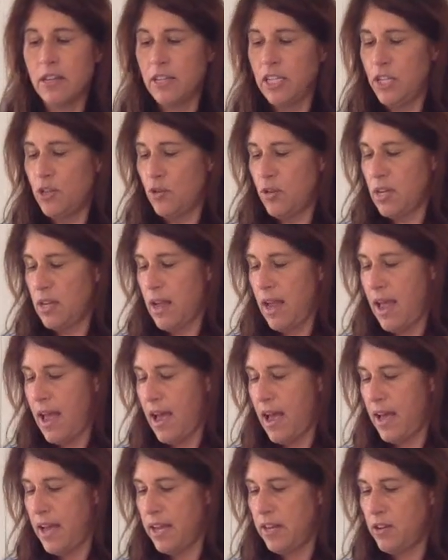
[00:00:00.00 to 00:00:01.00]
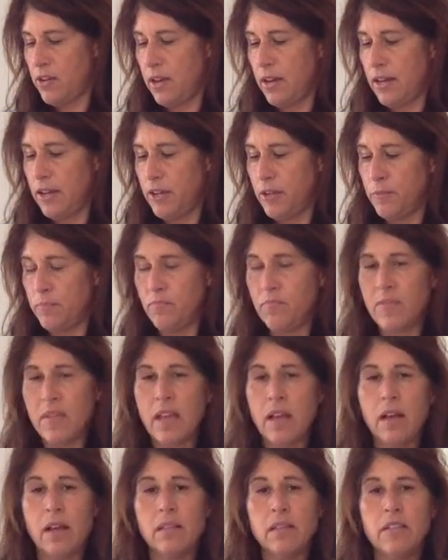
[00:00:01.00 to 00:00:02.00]
You can add
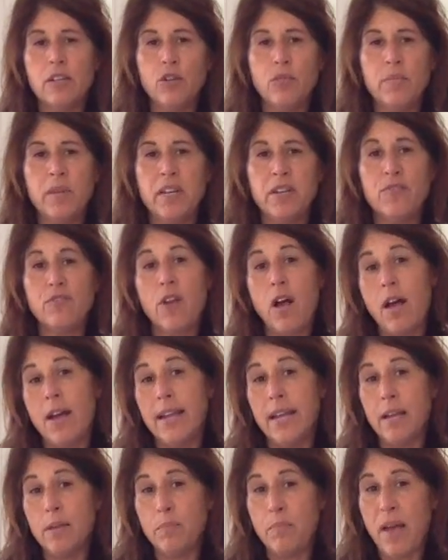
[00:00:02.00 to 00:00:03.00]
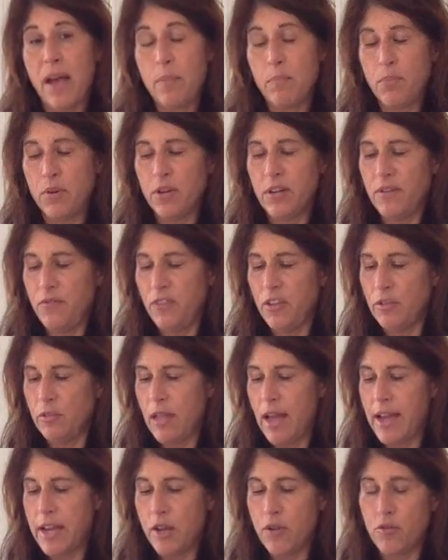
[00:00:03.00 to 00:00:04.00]
a little bit of cayenne pepper if you
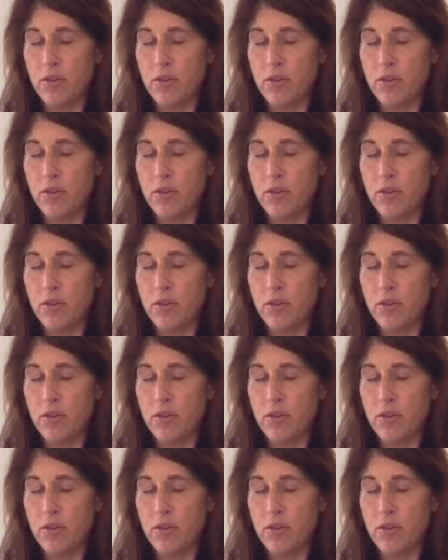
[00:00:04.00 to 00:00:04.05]
like,